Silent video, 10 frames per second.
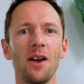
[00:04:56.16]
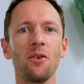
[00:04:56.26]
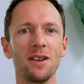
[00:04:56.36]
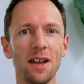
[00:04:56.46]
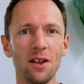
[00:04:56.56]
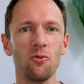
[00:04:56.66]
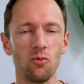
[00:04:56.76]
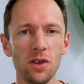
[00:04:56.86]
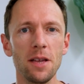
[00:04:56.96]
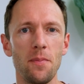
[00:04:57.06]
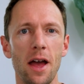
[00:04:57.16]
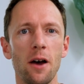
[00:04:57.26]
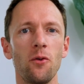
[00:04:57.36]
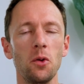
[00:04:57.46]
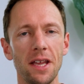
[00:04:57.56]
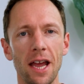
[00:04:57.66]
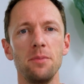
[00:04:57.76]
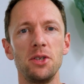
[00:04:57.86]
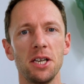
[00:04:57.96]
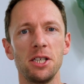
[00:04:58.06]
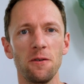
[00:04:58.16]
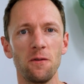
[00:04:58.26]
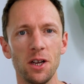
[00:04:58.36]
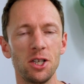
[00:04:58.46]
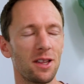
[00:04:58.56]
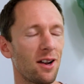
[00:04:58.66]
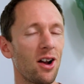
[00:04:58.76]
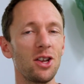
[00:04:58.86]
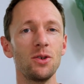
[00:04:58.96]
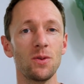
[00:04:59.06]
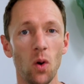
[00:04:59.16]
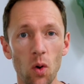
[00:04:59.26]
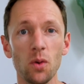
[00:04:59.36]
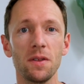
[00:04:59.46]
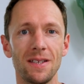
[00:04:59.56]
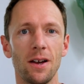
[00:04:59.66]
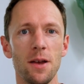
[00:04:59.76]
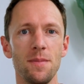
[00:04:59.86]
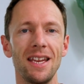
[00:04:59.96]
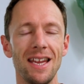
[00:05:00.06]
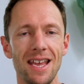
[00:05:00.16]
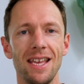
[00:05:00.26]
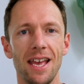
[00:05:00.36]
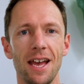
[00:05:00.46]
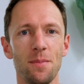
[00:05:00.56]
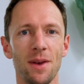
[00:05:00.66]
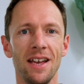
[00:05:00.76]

Now, another really powerful game changing feature that I use all the time in Ecamm